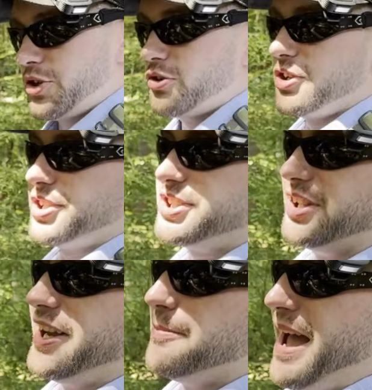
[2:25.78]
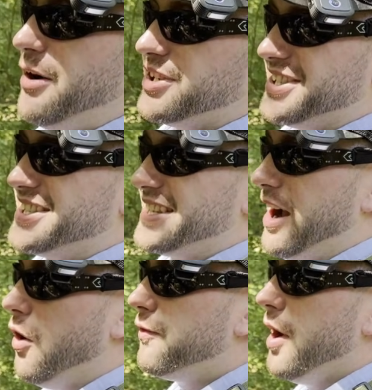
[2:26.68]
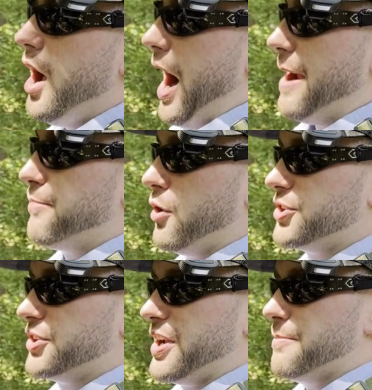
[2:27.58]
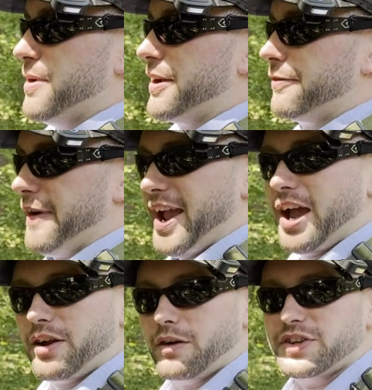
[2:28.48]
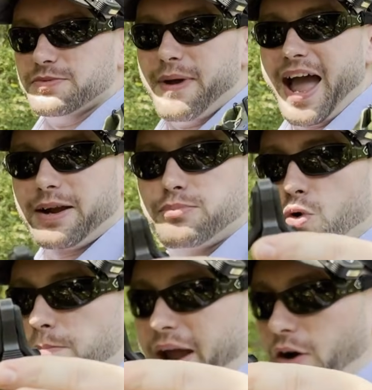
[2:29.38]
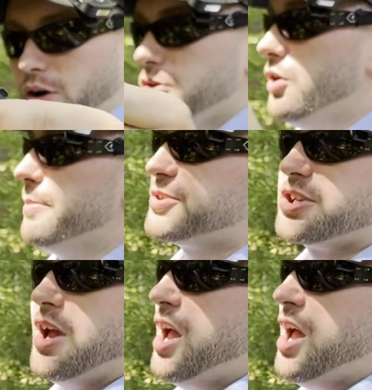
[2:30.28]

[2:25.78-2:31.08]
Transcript: terms of the sling mount itself, I'm personally a big fan of these Magpul Paraclips.